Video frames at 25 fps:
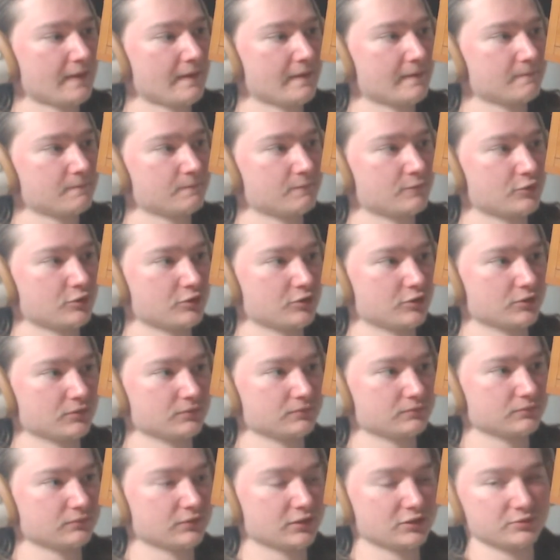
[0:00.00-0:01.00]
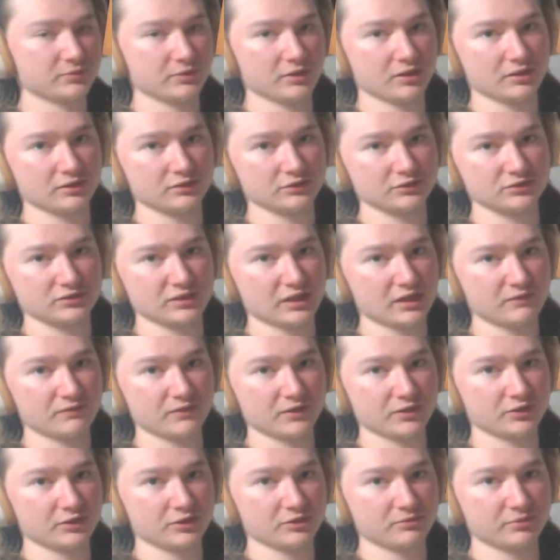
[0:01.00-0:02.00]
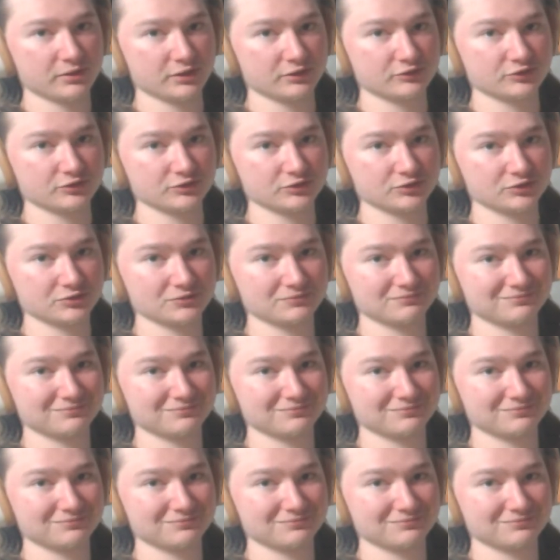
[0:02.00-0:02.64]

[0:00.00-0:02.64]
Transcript: For, let's be honest, not very good pictures.